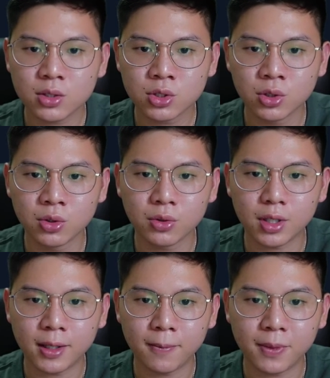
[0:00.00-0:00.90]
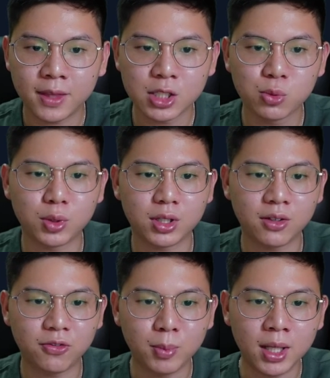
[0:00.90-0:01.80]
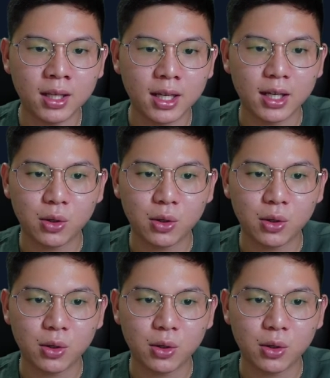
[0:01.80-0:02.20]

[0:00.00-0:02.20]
So this would give me